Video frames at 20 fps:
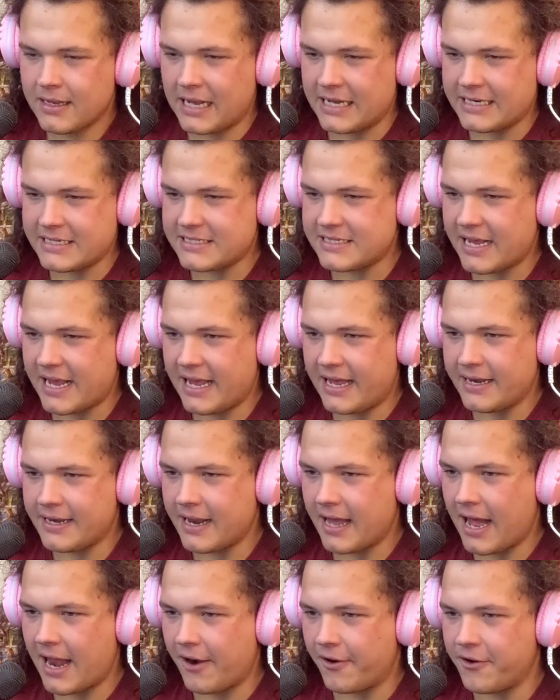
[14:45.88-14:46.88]
Kind of
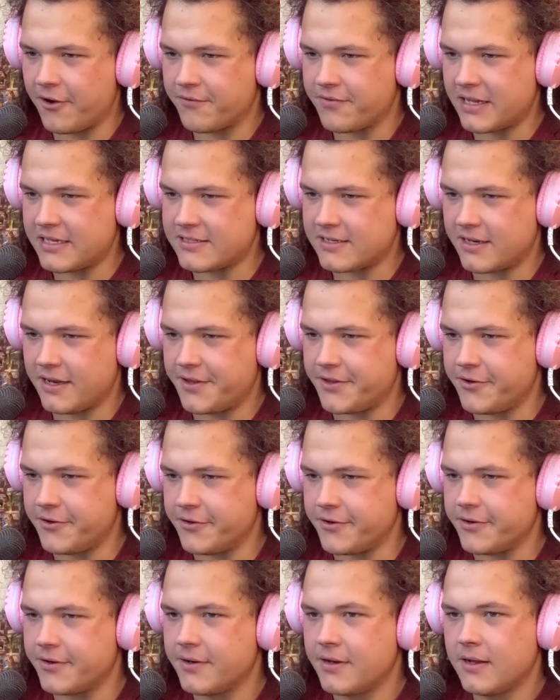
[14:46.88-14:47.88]
sad. I don't know if that's
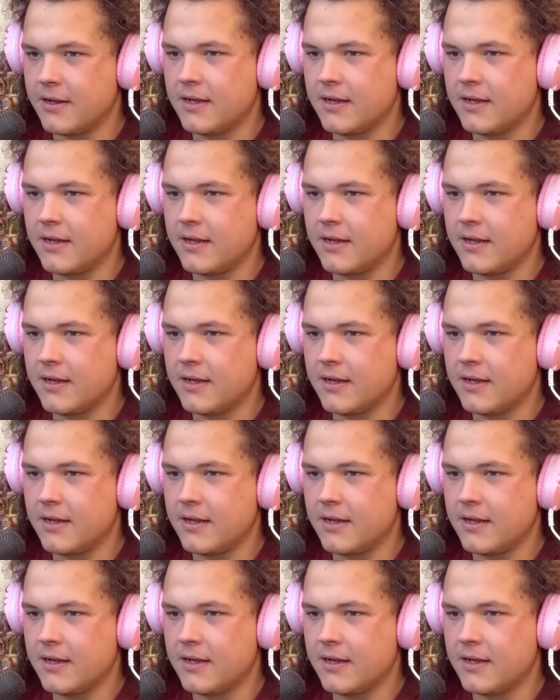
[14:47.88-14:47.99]
another